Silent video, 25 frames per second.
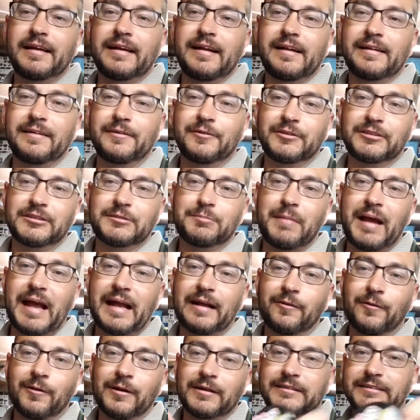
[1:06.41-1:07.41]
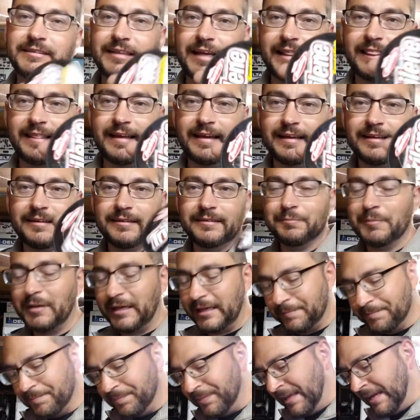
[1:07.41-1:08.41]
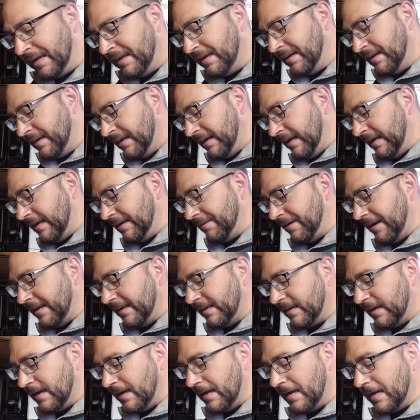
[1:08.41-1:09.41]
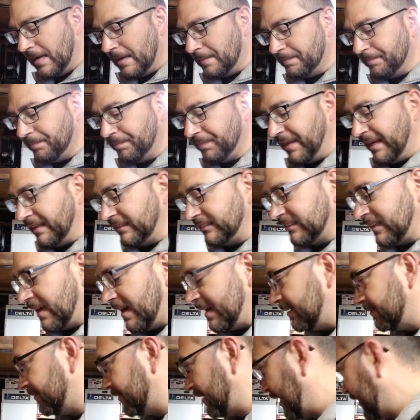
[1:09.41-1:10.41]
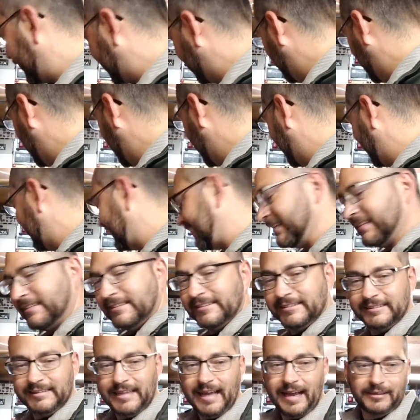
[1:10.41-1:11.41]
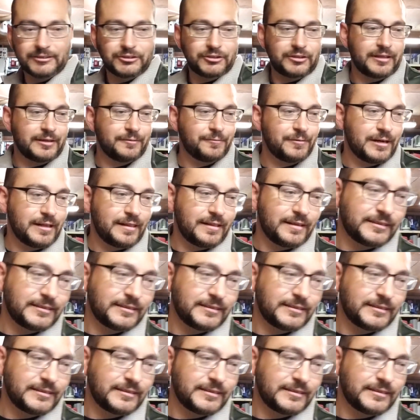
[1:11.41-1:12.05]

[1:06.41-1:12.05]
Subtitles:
I know it's backwards, I think, but anyway, it's kind of like I think it's actually one of the